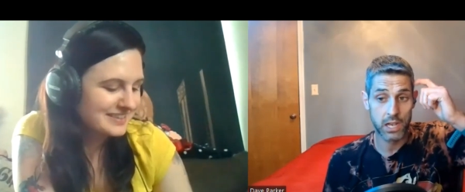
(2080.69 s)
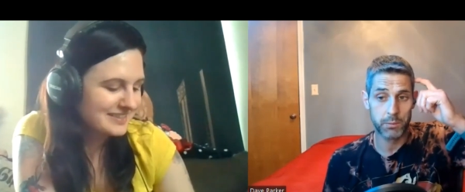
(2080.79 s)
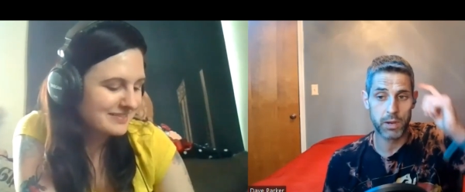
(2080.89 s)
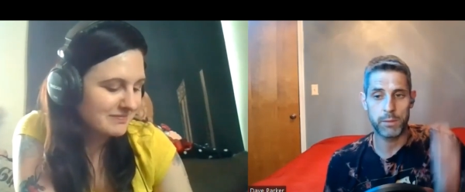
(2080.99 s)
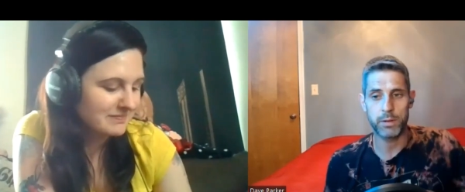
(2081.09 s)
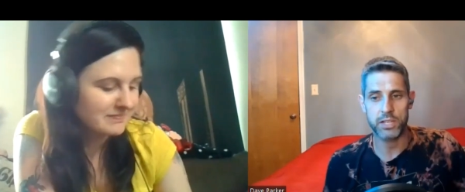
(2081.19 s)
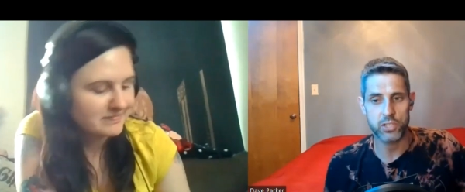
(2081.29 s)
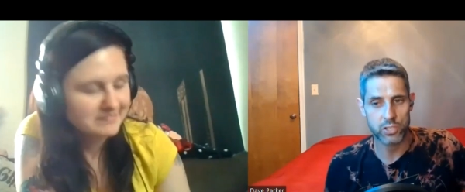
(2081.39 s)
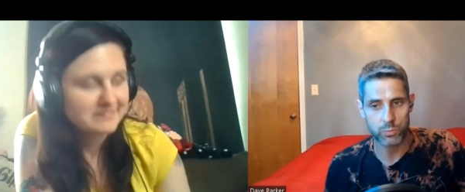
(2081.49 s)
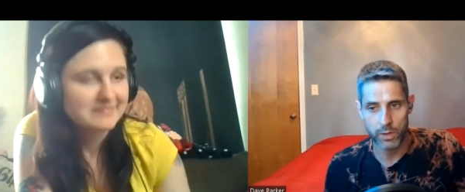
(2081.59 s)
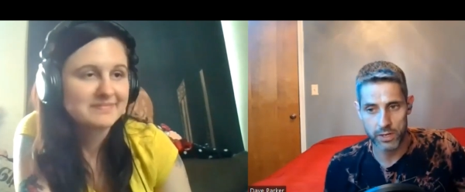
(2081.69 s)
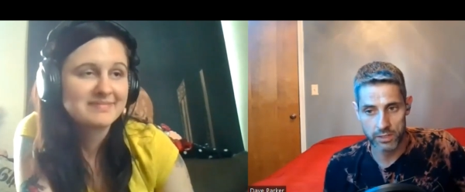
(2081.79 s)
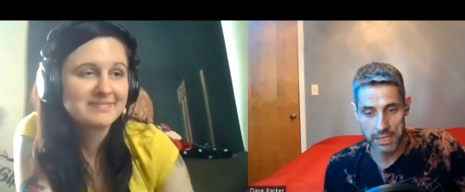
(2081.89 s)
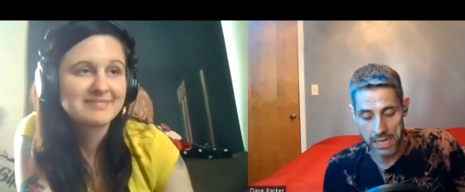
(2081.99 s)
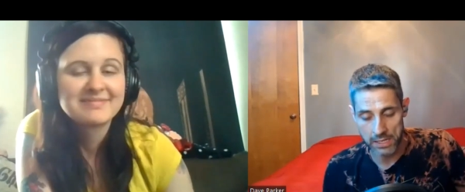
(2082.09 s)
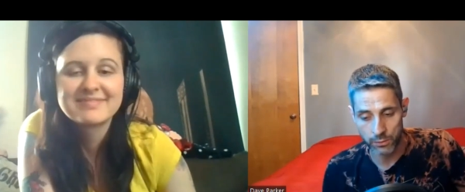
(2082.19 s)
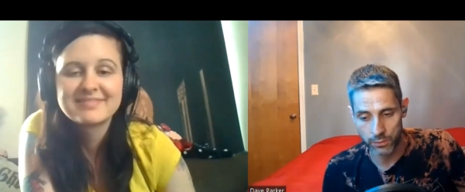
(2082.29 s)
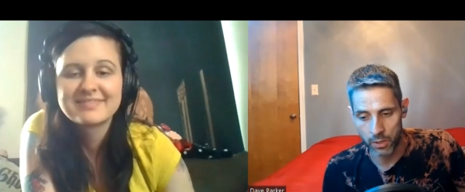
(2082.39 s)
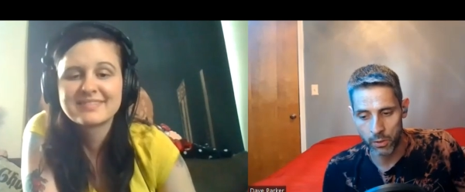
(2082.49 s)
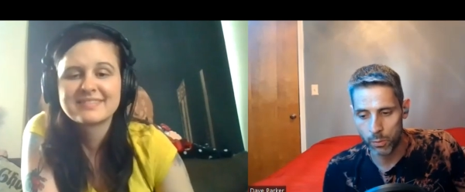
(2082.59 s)
Speaker 1: But mm. but it's just weird. Like I don't
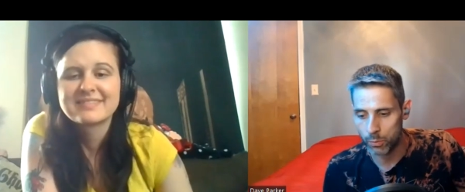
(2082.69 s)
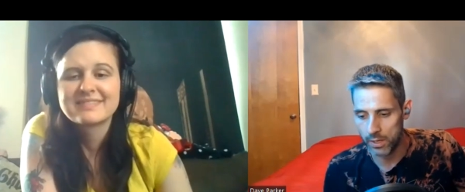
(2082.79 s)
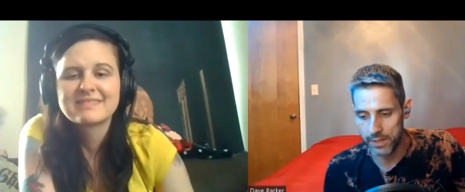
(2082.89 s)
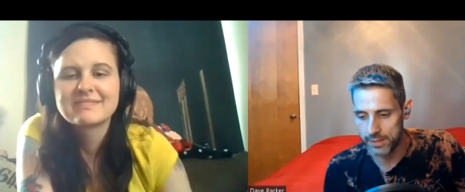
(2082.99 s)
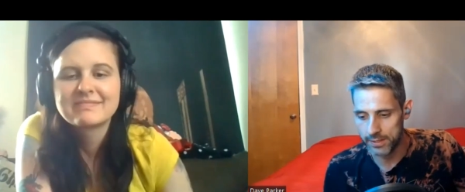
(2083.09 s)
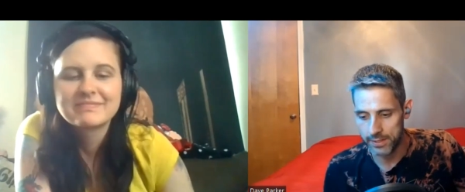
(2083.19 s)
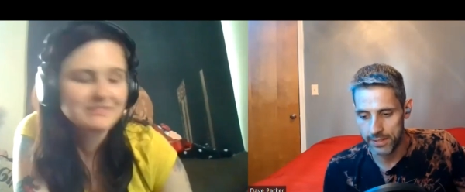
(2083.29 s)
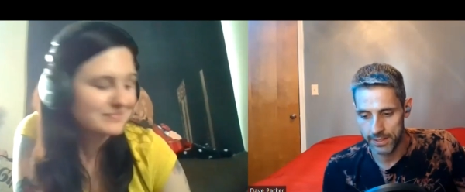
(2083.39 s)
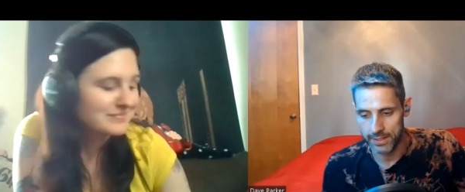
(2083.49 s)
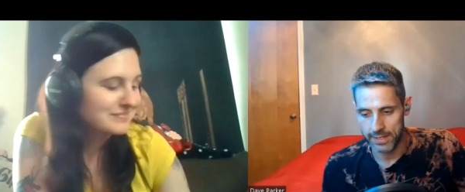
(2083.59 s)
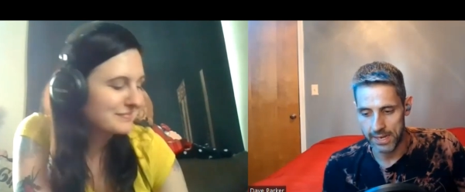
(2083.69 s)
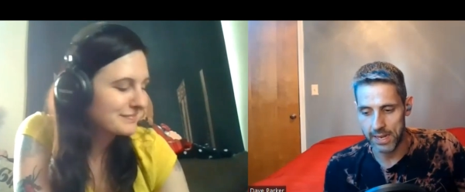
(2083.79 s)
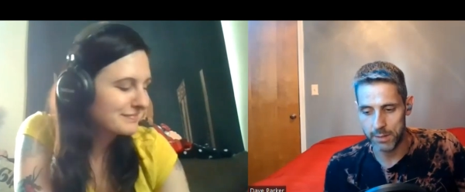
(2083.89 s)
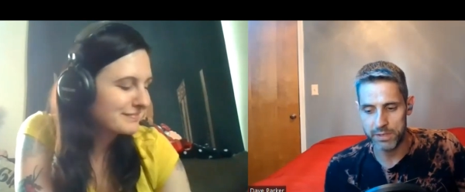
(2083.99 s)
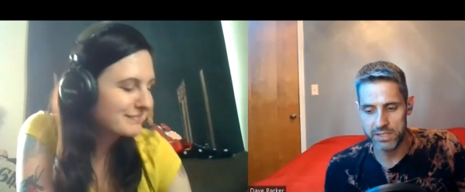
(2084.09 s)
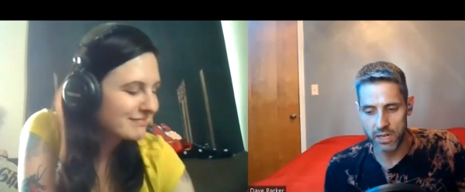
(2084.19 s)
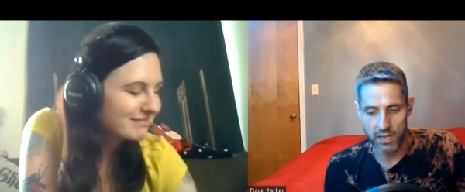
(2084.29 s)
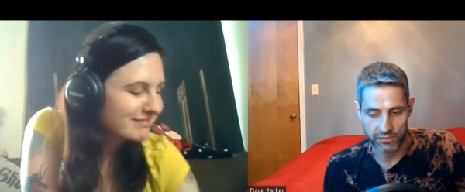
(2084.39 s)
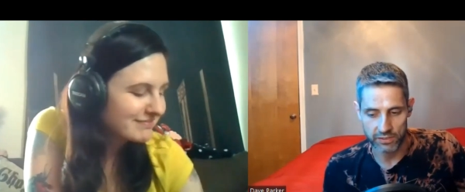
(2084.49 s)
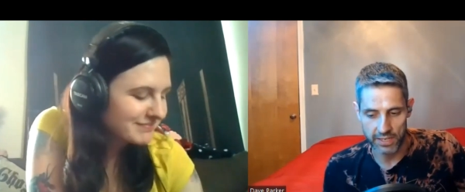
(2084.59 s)
know. Like it, would be
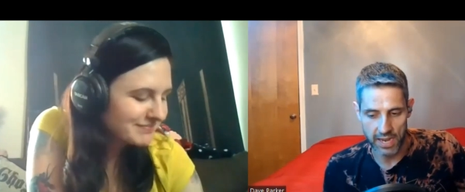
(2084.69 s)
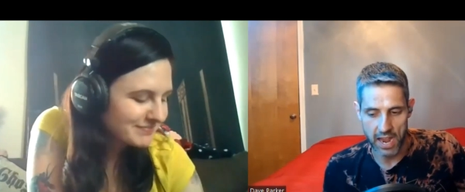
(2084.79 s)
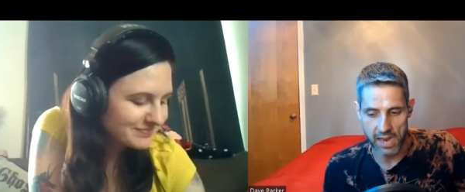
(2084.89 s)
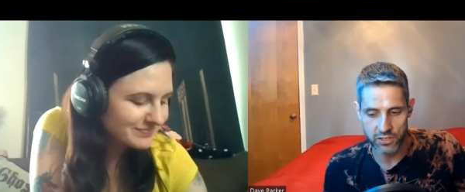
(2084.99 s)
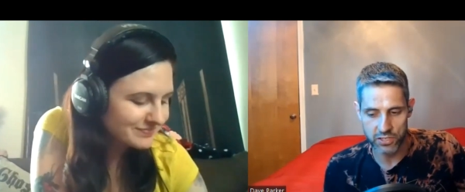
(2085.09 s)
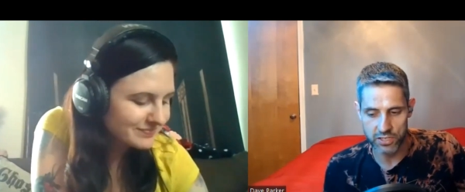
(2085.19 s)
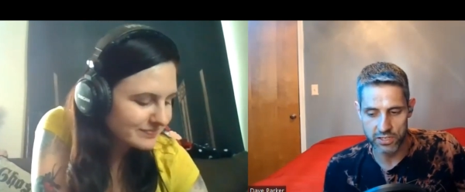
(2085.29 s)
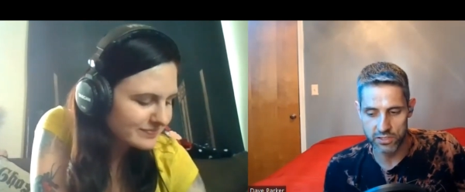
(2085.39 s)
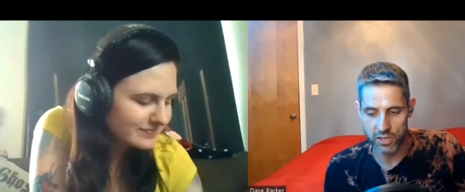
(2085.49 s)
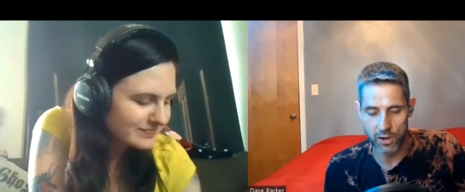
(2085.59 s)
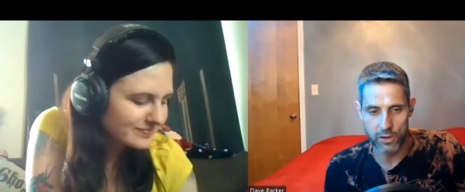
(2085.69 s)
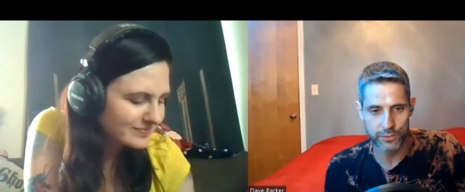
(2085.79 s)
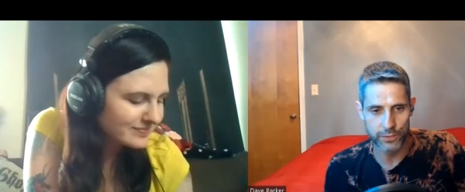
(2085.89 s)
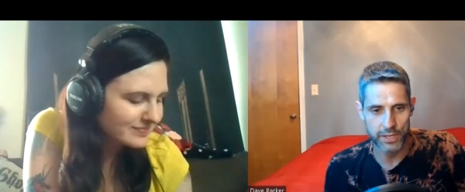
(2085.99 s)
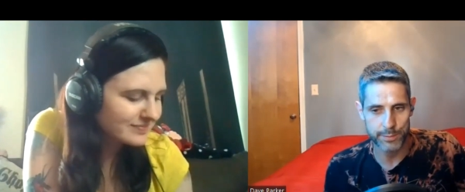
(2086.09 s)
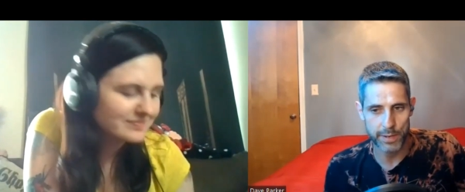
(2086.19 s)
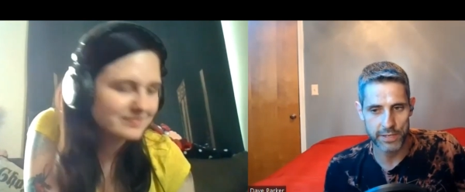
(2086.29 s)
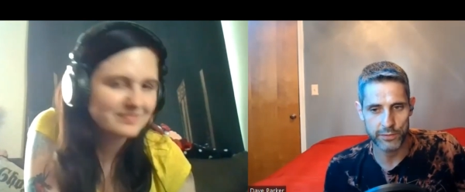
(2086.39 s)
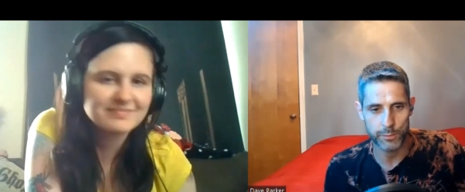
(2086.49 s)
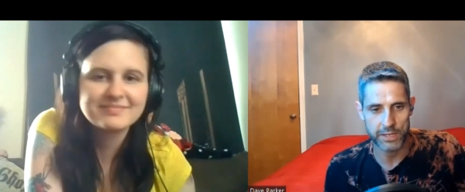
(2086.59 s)
tough. Like I, I, just, it's hard for
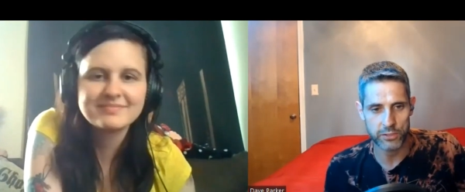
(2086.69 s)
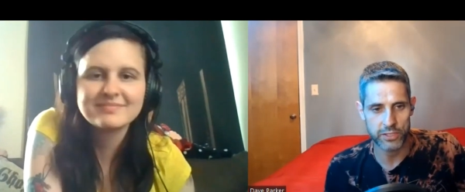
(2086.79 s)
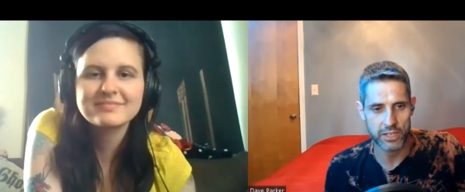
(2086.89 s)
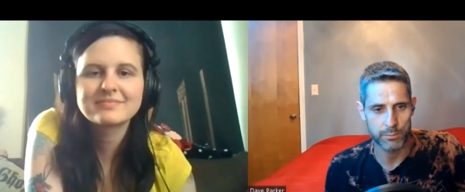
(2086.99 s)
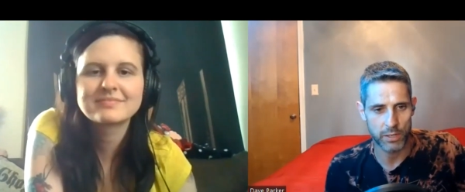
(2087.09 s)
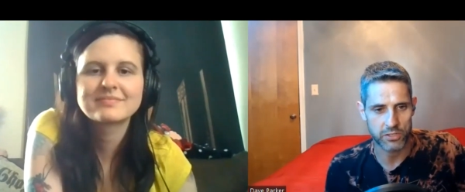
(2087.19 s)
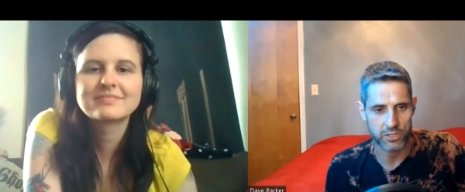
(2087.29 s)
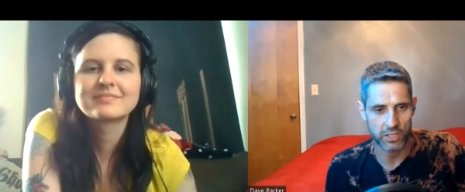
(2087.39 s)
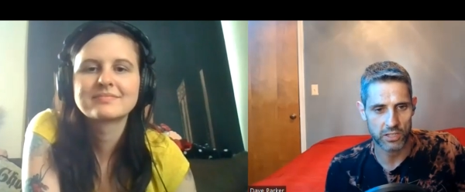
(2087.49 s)
independent filmmakers to get a budget.